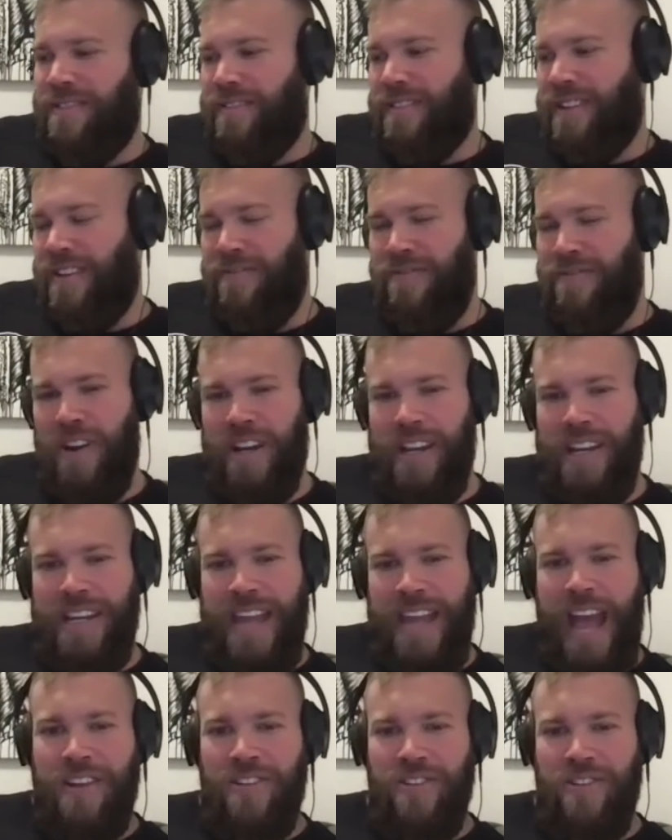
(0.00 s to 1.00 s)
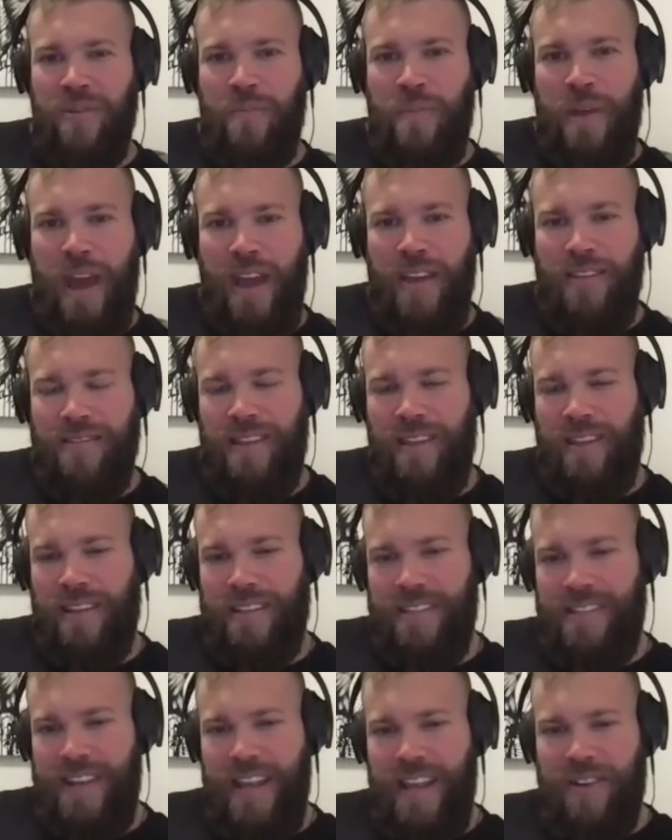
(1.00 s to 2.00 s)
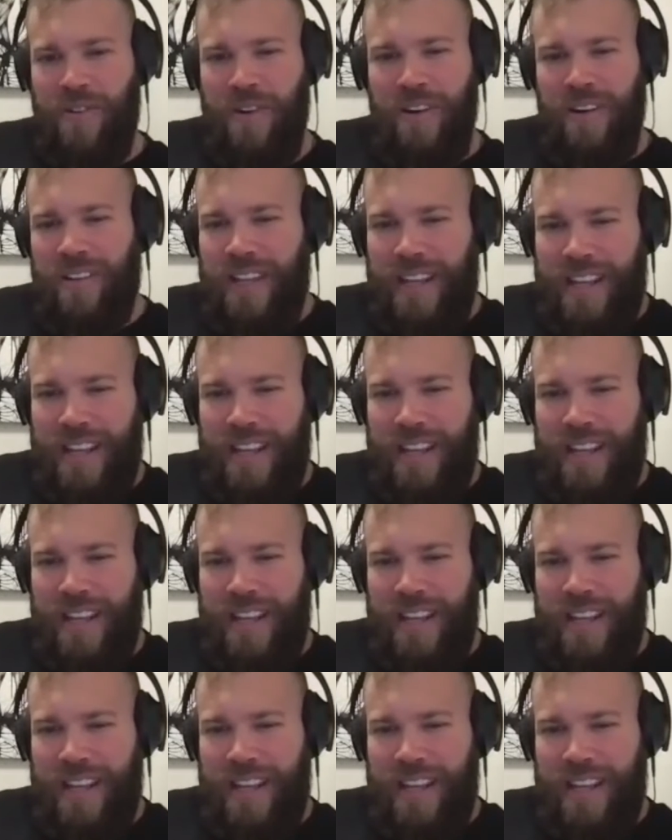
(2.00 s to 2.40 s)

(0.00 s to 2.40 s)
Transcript: fucking naturopath selling snake oil.